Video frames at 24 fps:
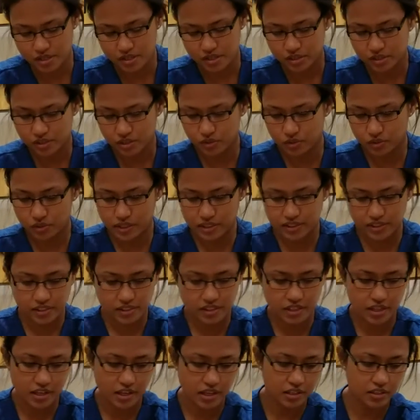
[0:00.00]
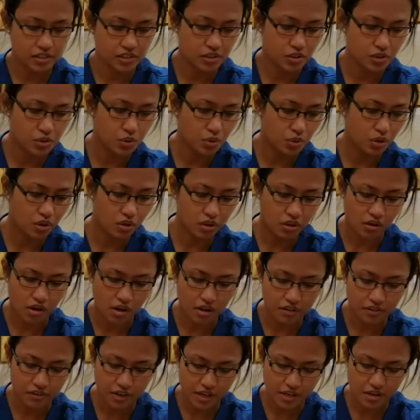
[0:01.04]
So let's say it's 2
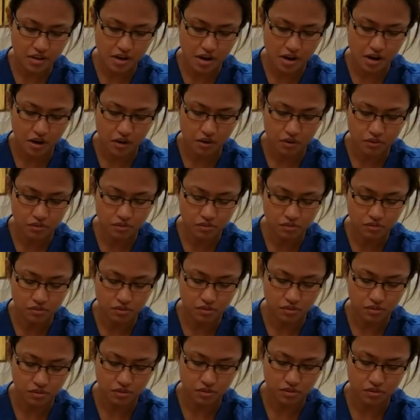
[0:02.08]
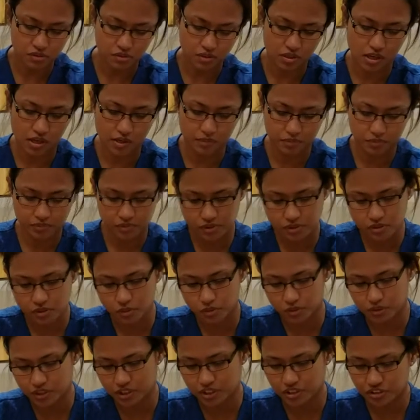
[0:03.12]
o'clock right now. So I'm
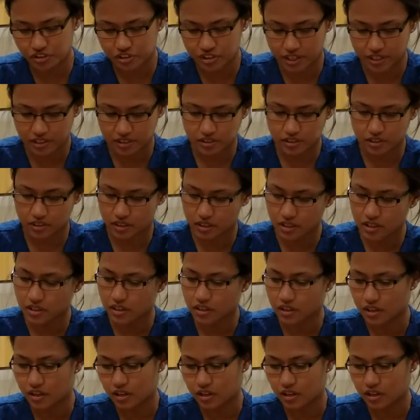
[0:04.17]
slowly injecting it.